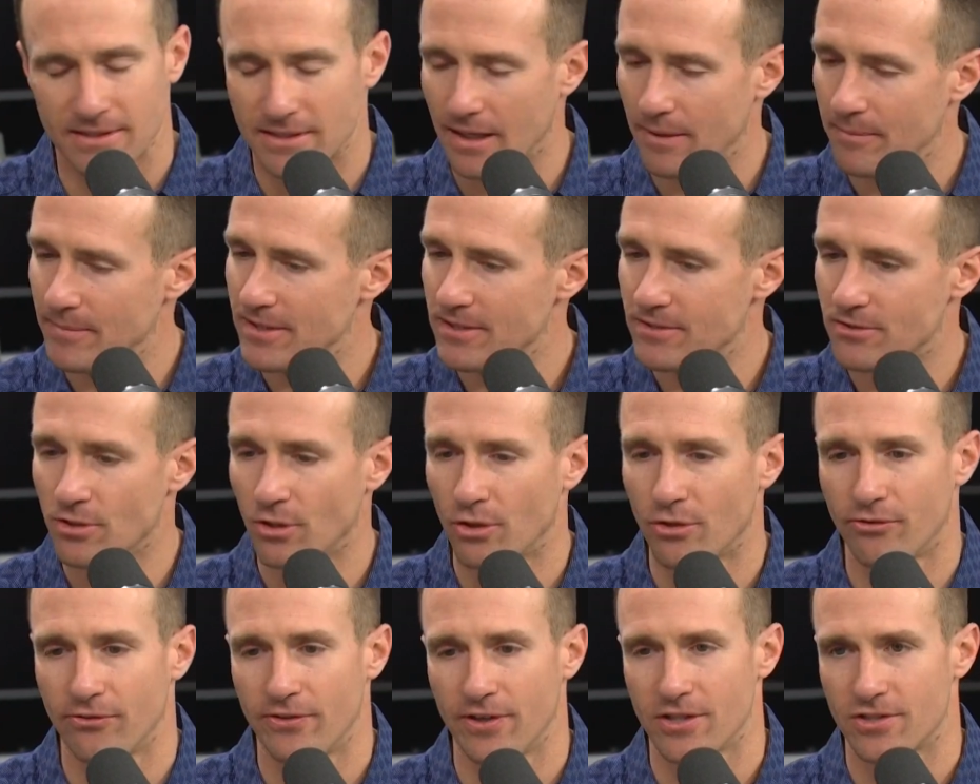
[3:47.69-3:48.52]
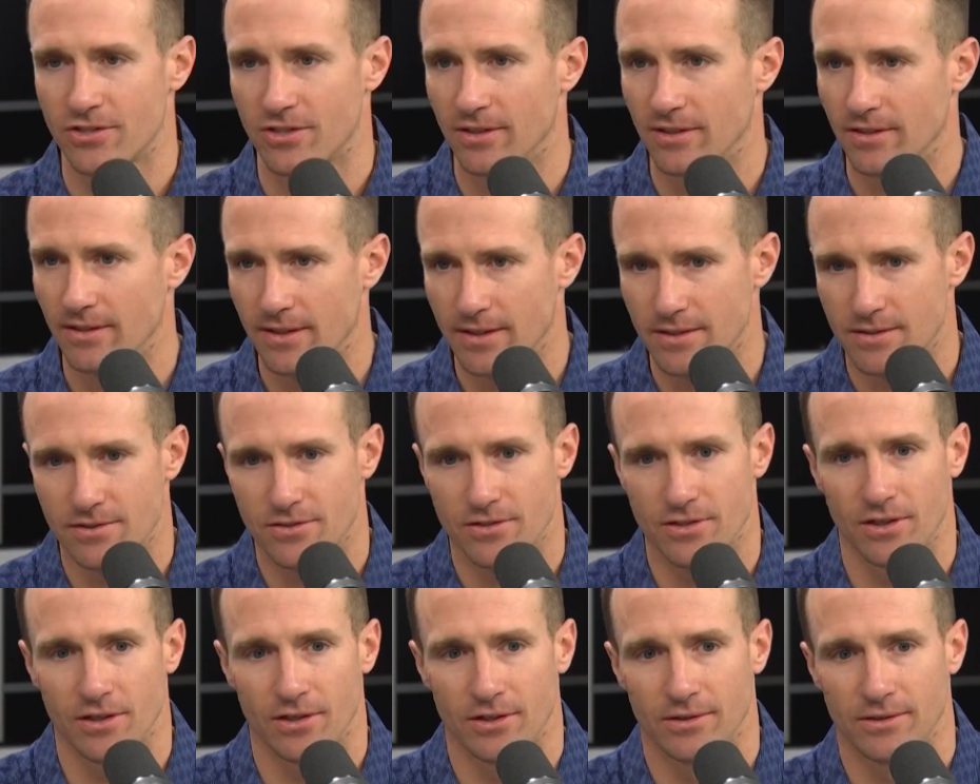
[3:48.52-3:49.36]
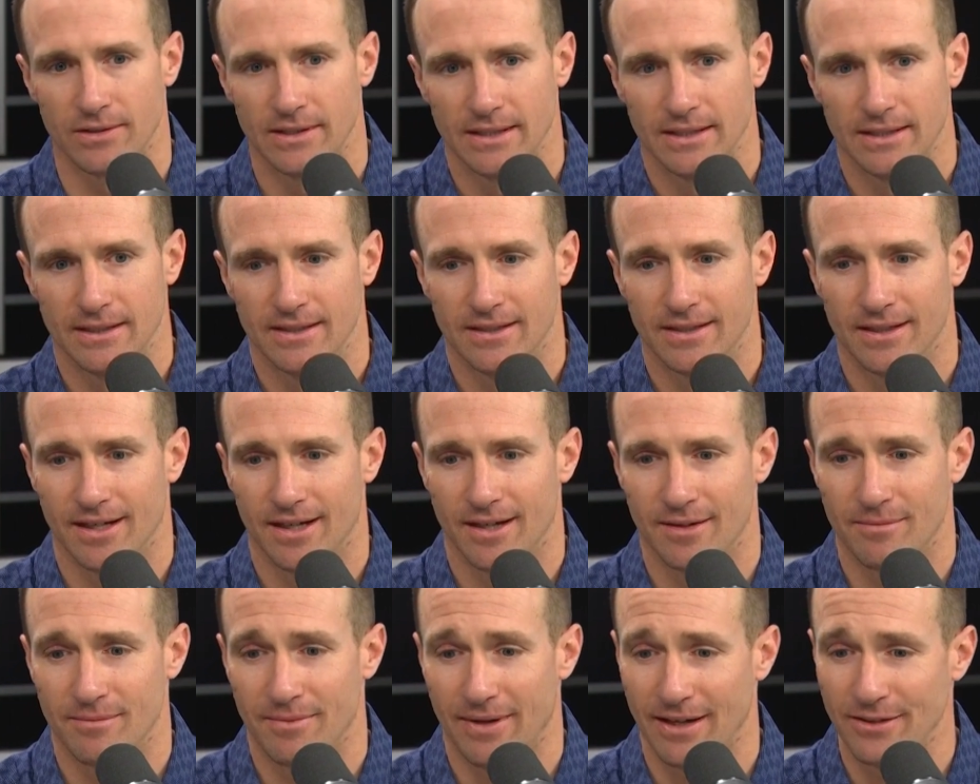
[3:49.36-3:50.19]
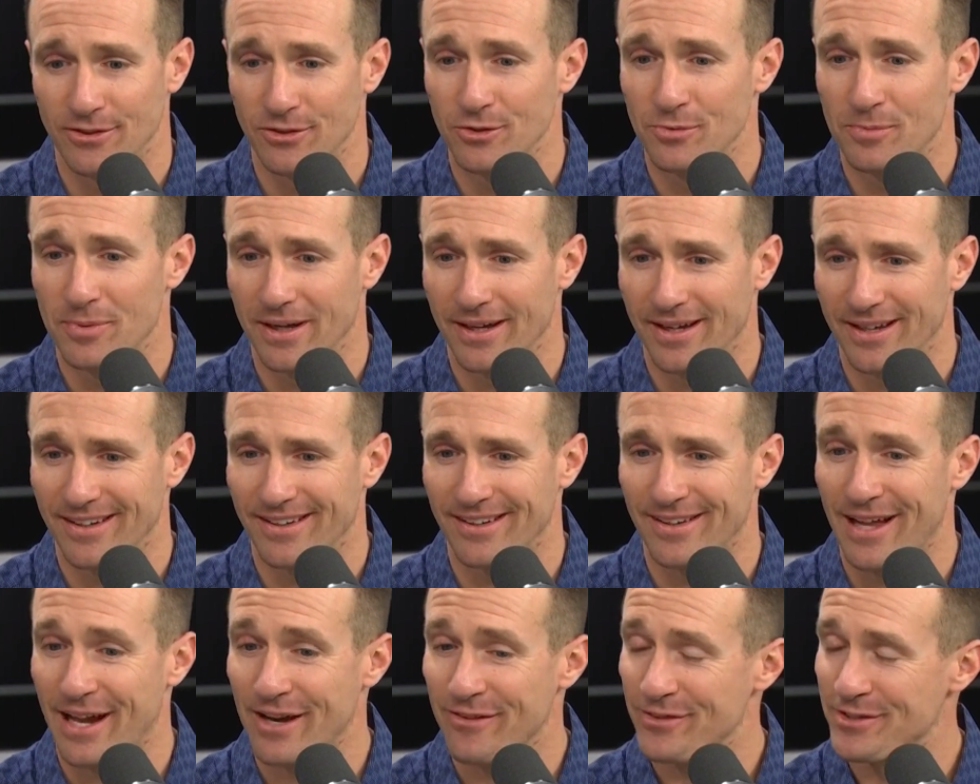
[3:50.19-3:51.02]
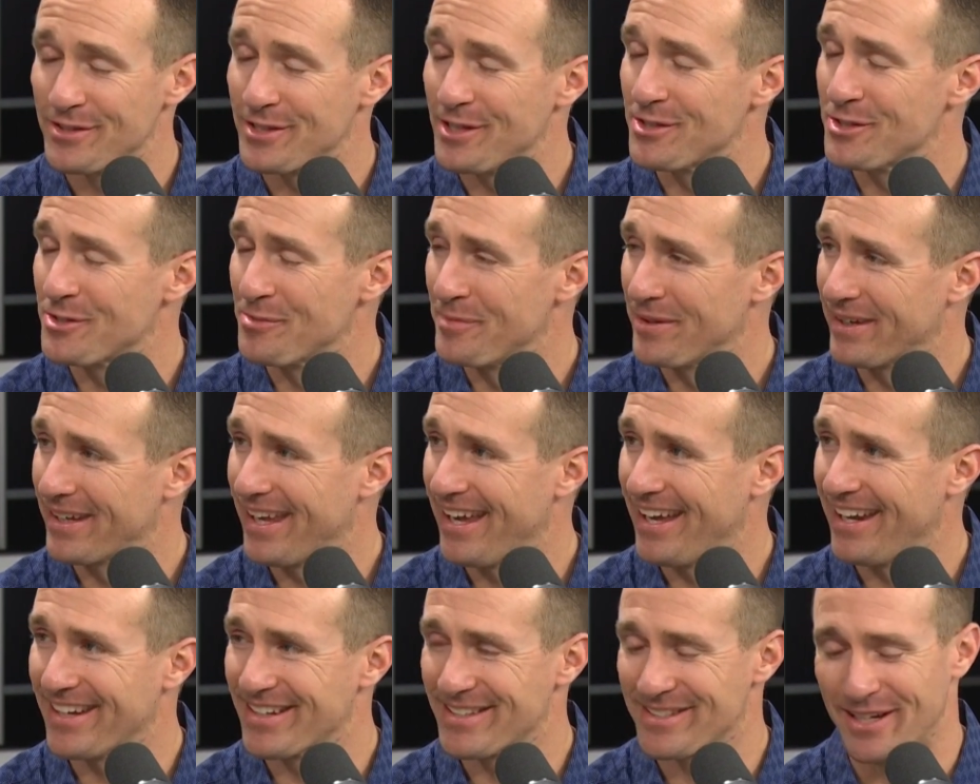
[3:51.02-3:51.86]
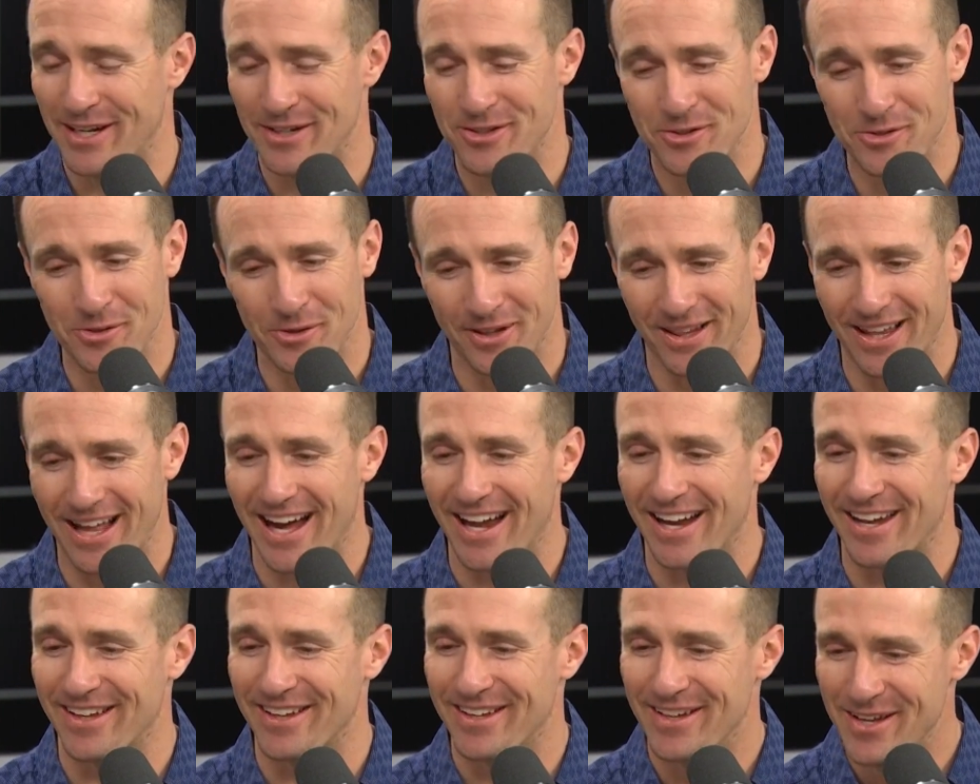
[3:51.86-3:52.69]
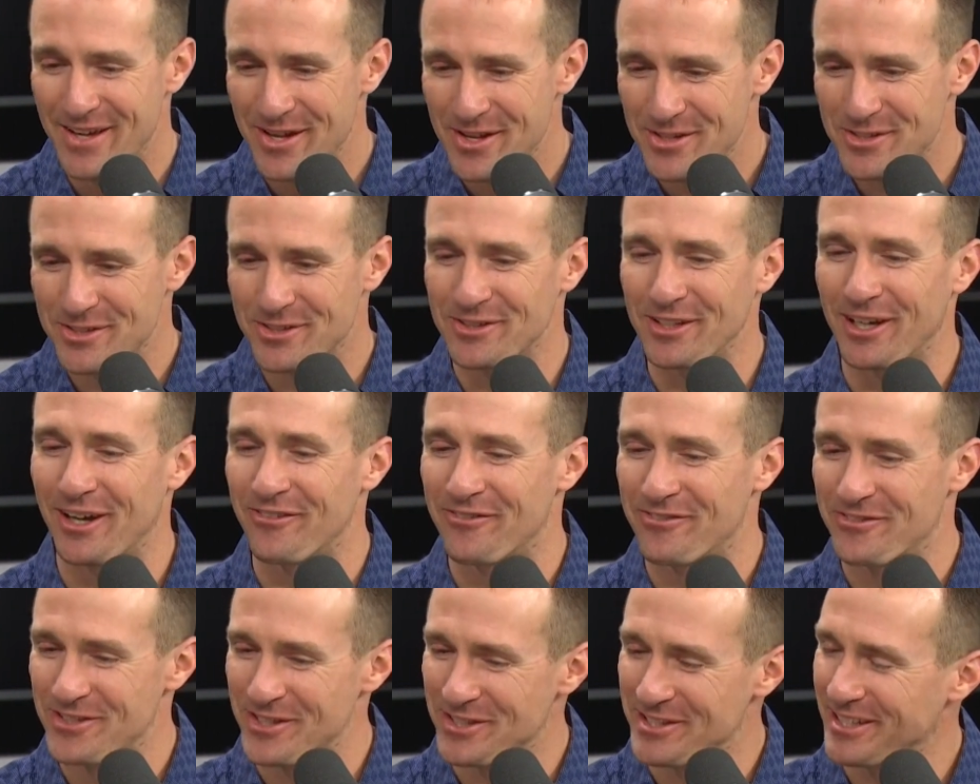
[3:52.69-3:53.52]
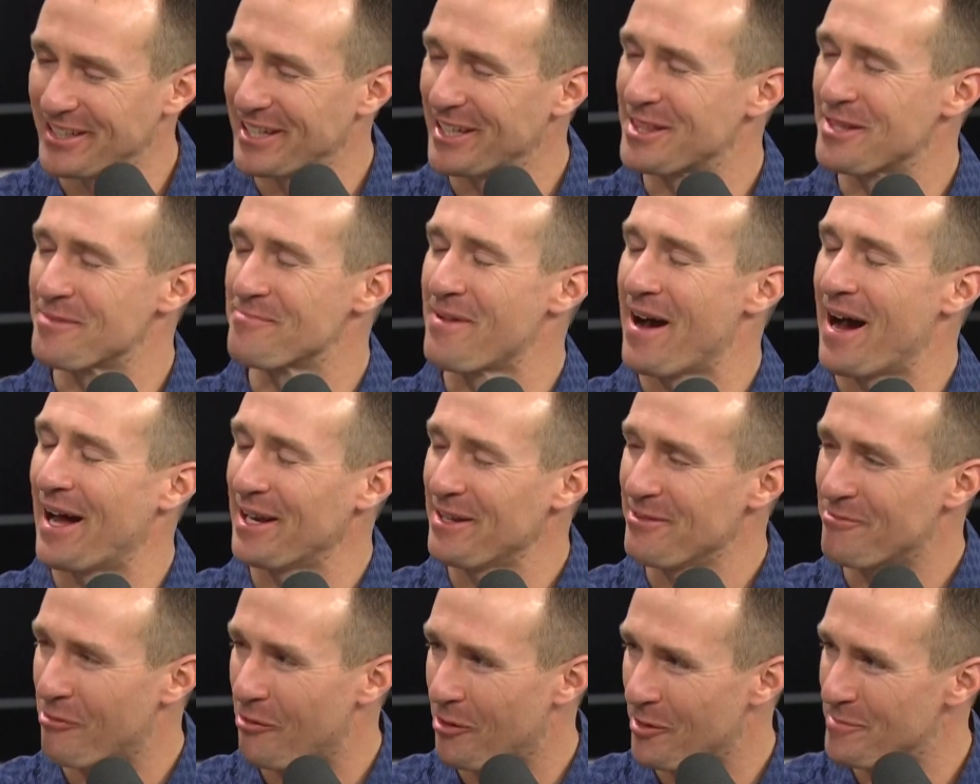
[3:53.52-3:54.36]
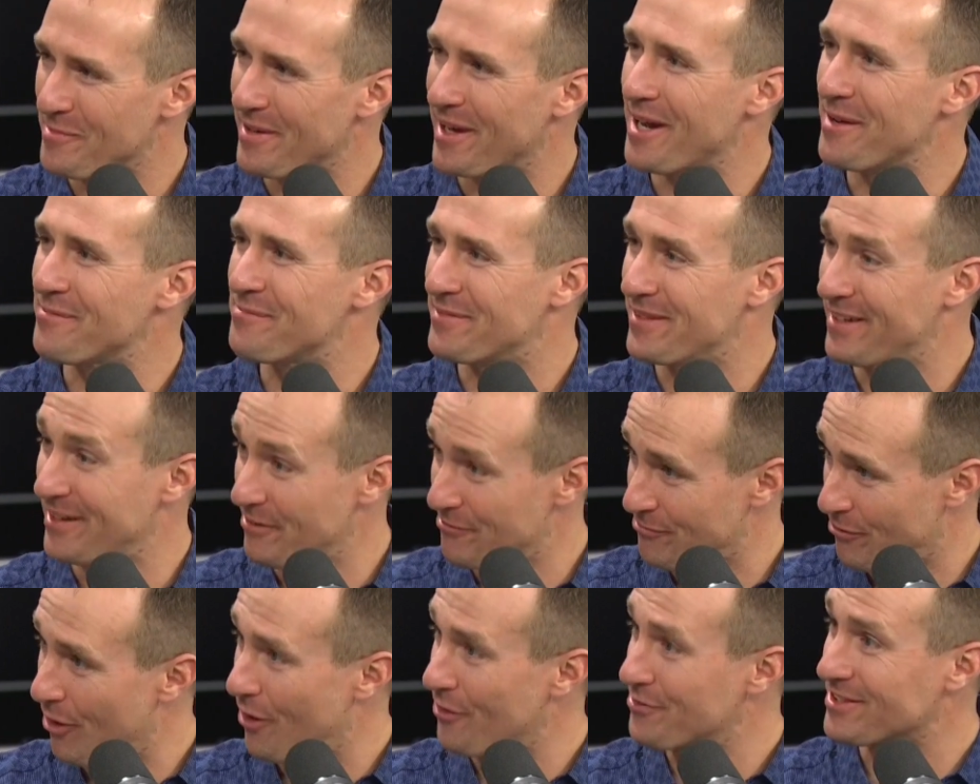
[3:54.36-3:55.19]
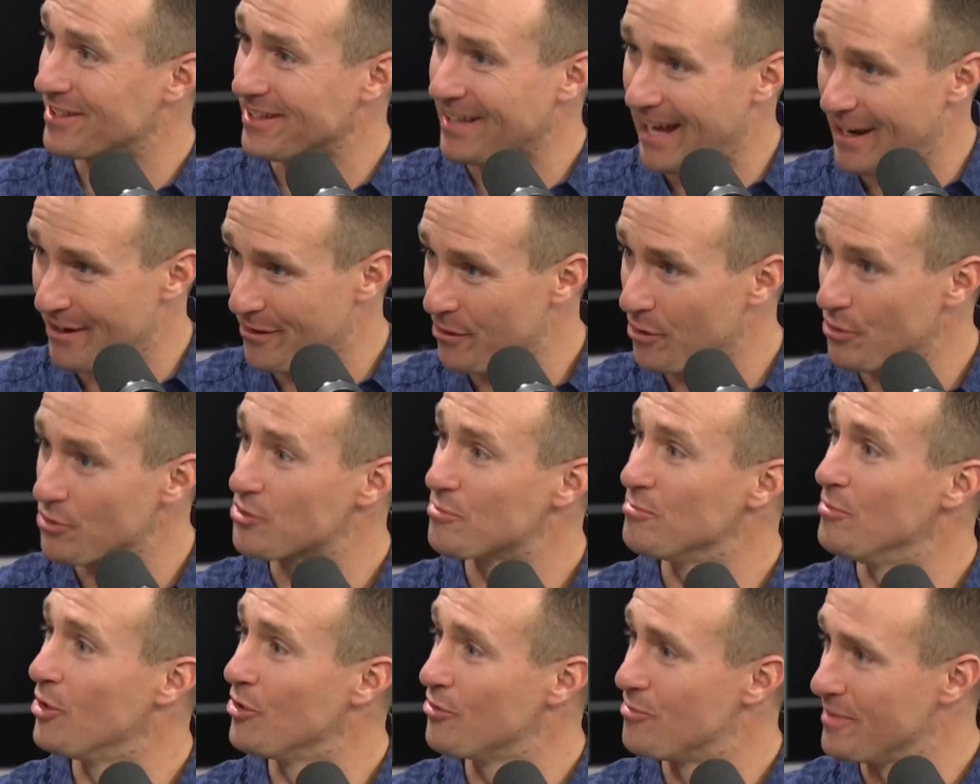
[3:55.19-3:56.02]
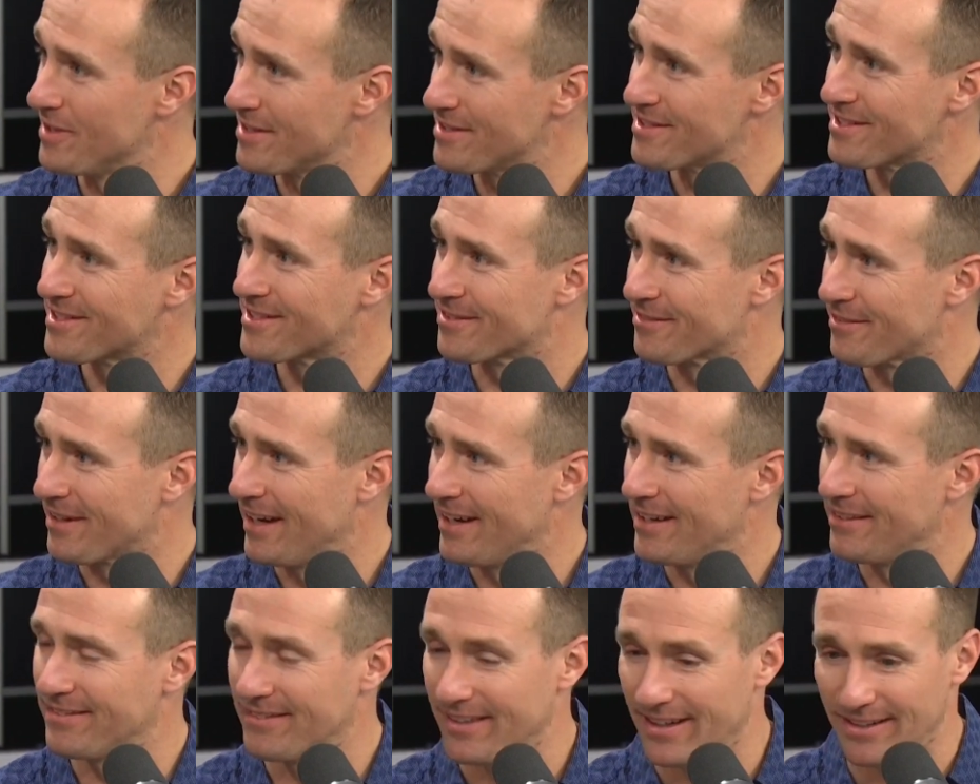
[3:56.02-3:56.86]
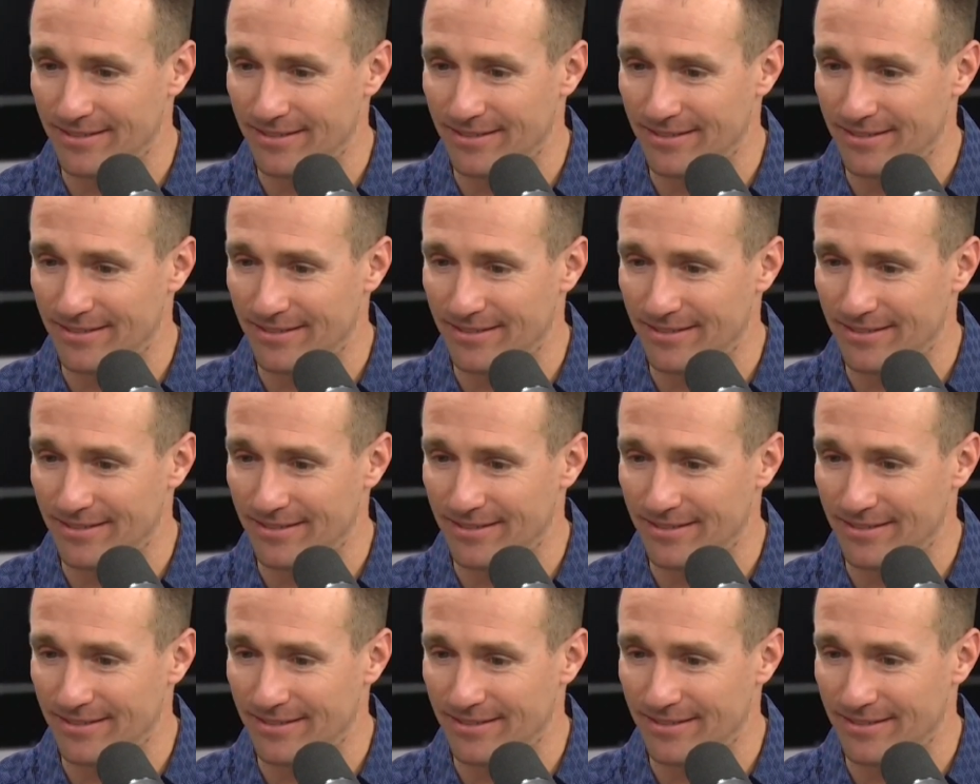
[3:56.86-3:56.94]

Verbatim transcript: Got to be so right. efficient, and so um, I do pay a lot of attention to mechanics, and I do a lot of stuff just to get the body warmed up. Sure, it involves a lot of those movements, right? right, that,